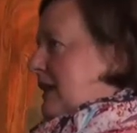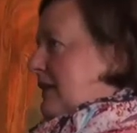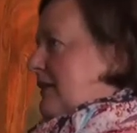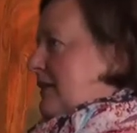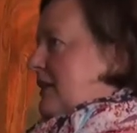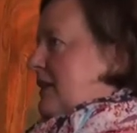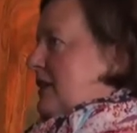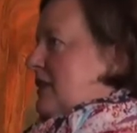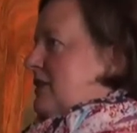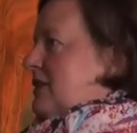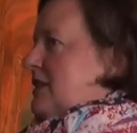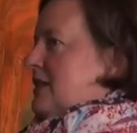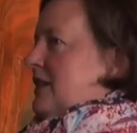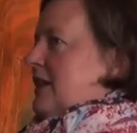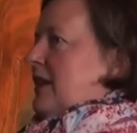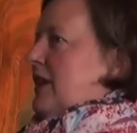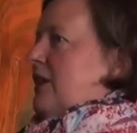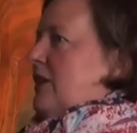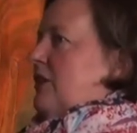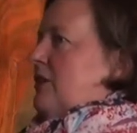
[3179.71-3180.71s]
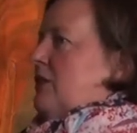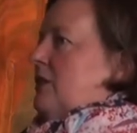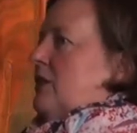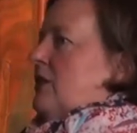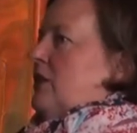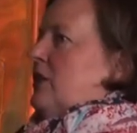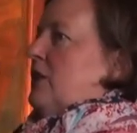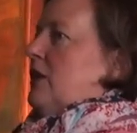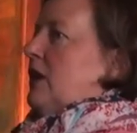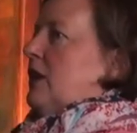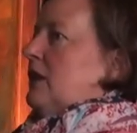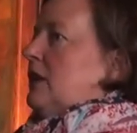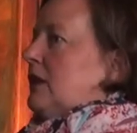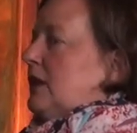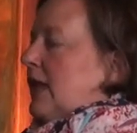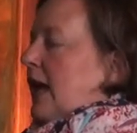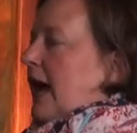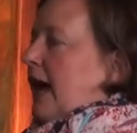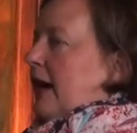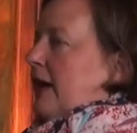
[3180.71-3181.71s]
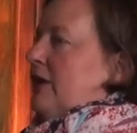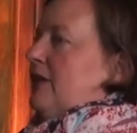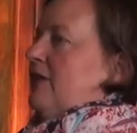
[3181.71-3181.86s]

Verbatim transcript: 11 years ago, a lot